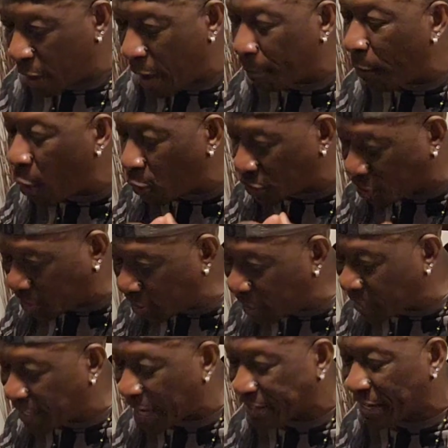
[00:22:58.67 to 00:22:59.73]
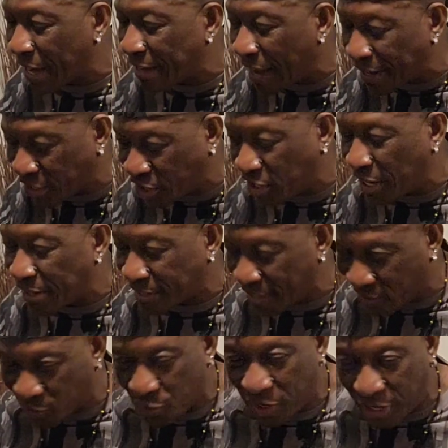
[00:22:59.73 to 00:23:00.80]
about Jesus and that Jesus
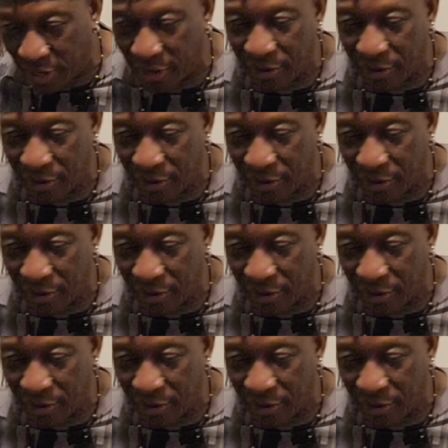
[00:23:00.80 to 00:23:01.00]
is real.